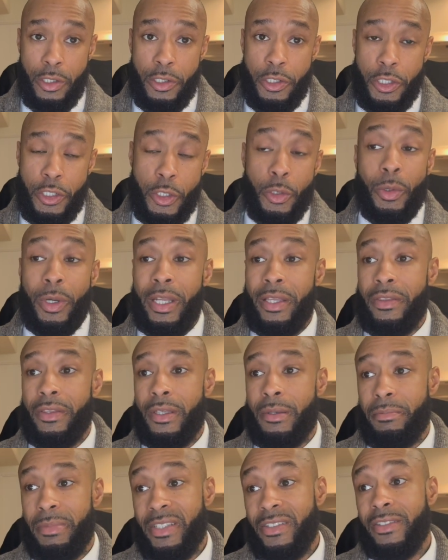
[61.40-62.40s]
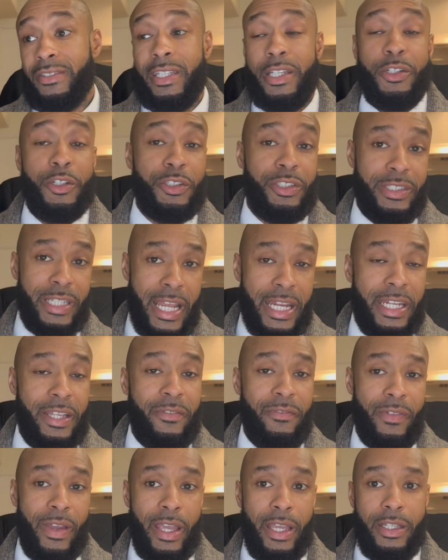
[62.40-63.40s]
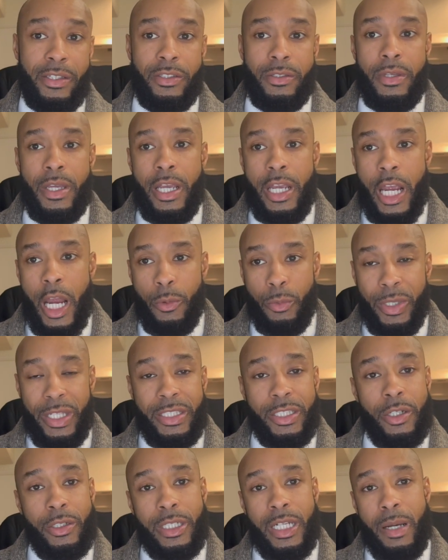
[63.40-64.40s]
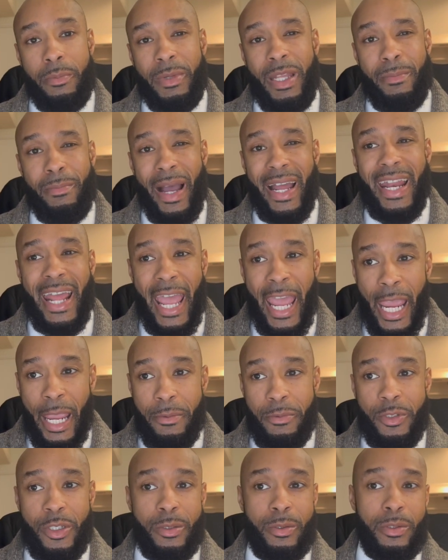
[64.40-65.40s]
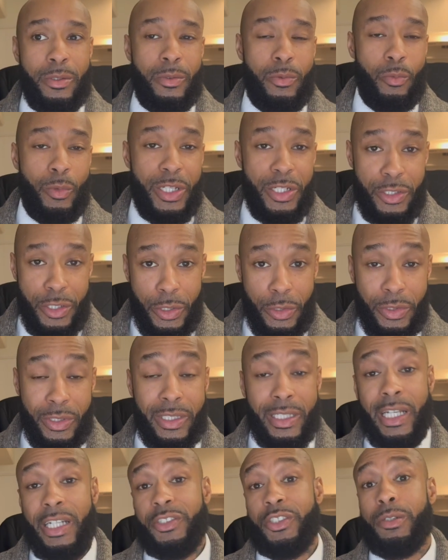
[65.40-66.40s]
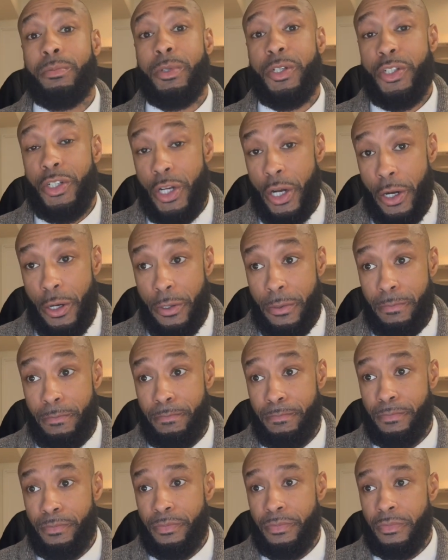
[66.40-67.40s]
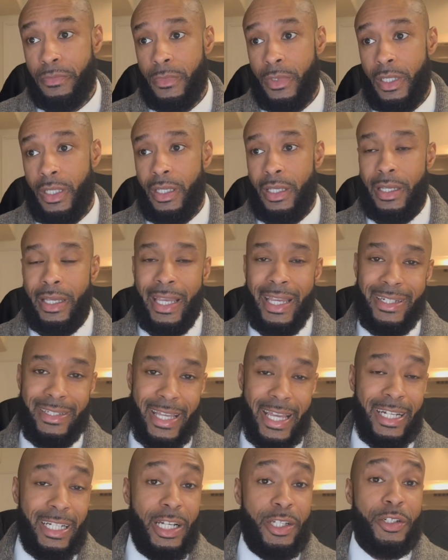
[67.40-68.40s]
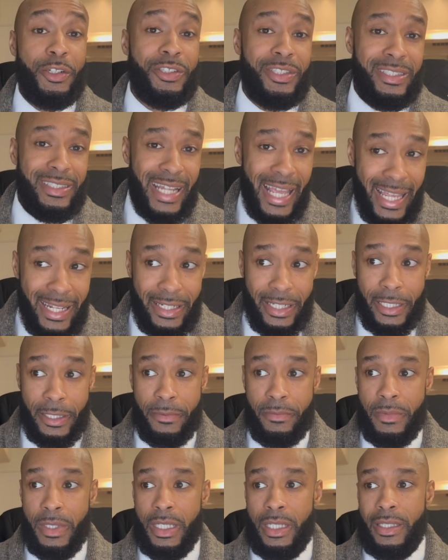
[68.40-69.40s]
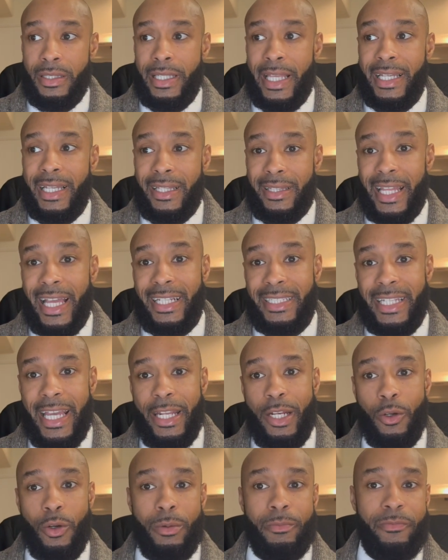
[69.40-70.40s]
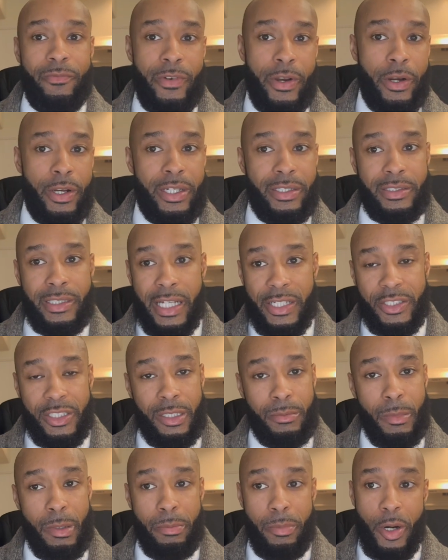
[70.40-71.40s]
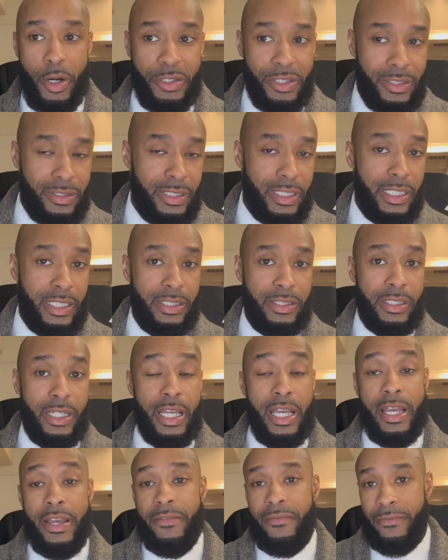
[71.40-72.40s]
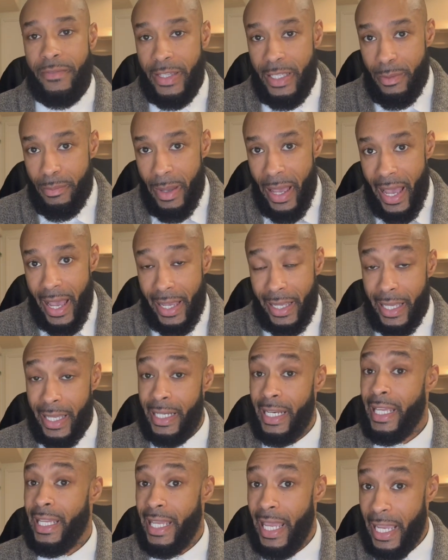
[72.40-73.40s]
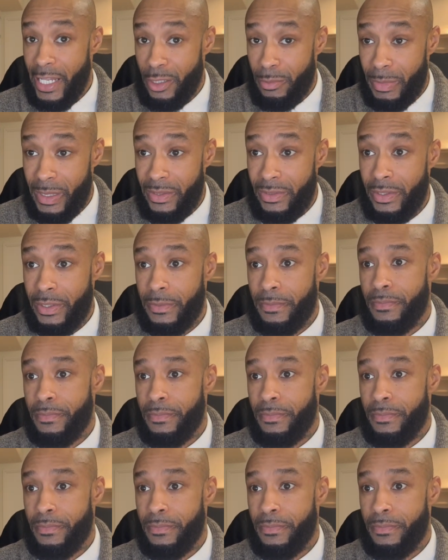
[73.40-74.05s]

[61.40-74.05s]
During the business understanding phase, a retail company might aim to reduce customer churn. In data understanding, they collect data on various customer purchases, feedback, and engagements.